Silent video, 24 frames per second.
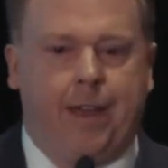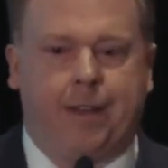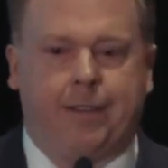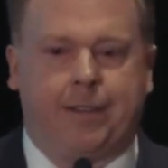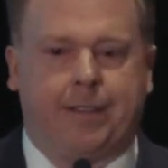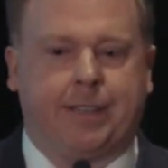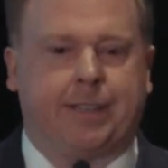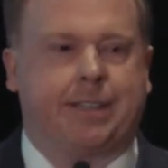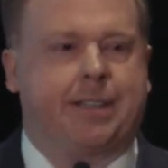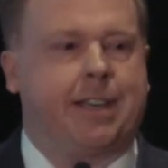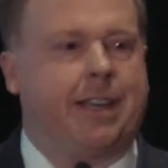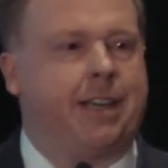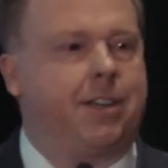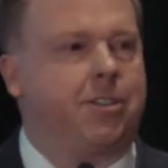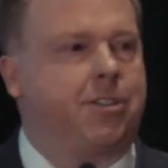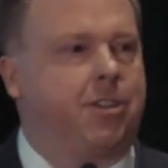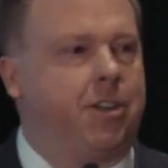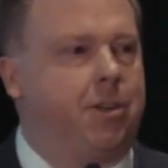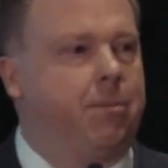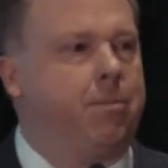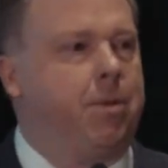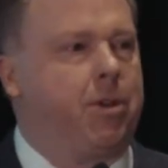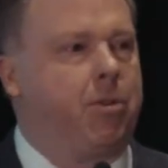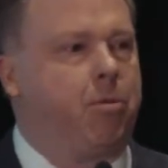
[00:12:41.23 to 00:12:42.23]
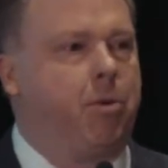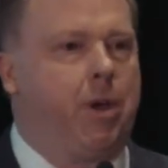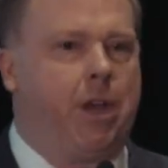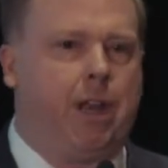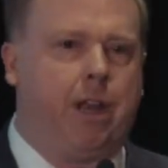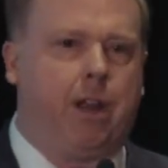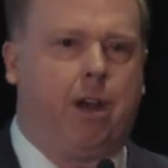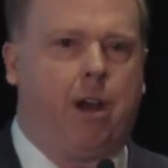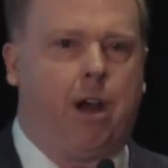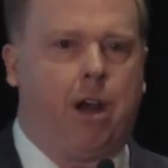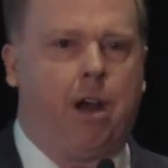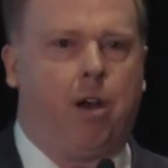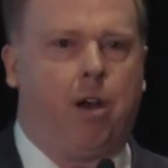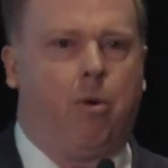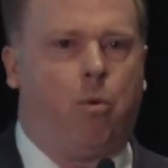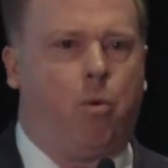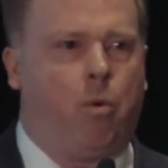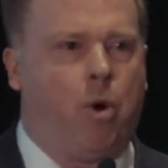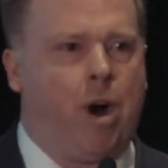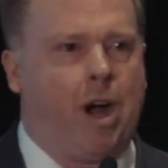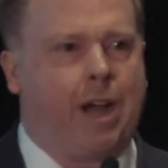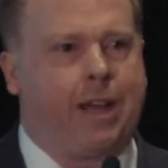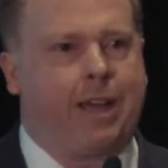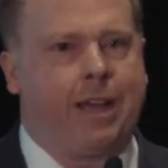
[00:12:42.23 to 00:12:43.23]
distinction between
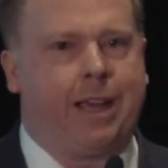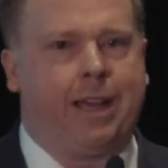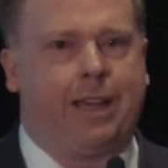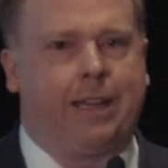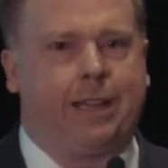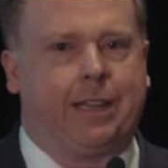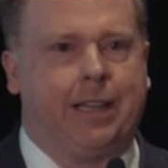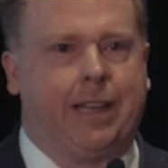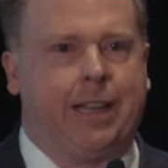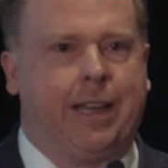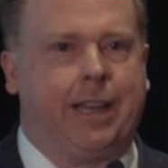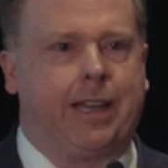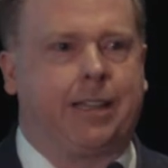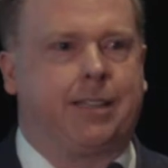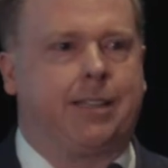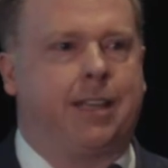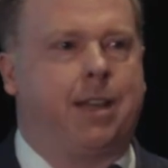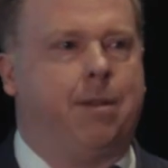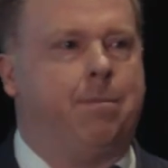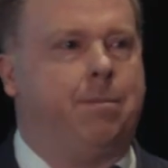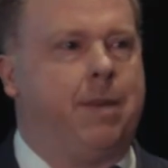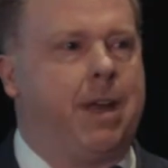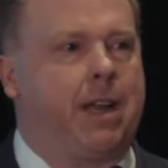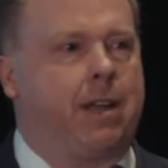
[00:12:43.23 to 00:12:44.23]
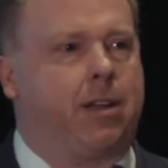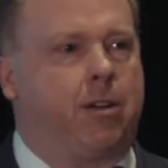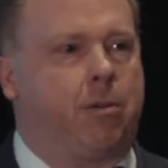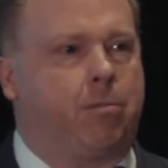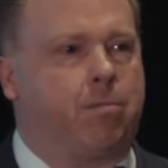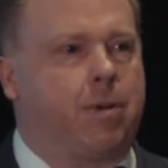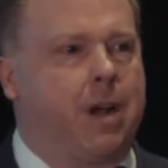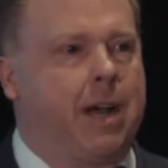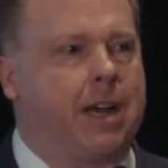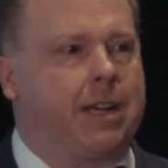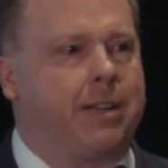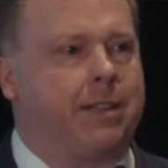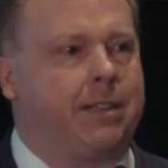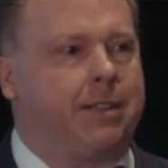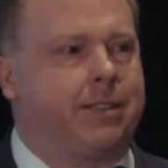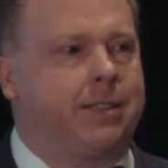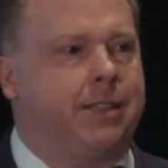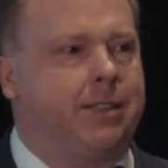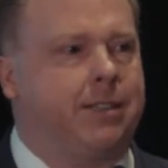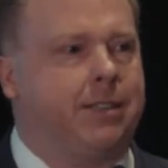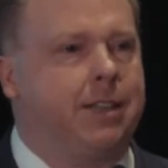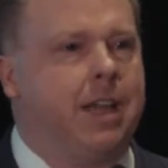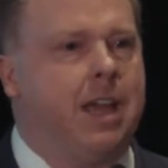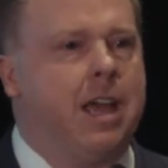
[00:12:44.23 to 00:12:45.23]
walk-in clinics and medical
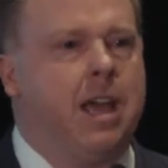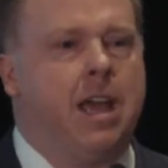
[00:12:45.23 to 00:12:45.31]
practices?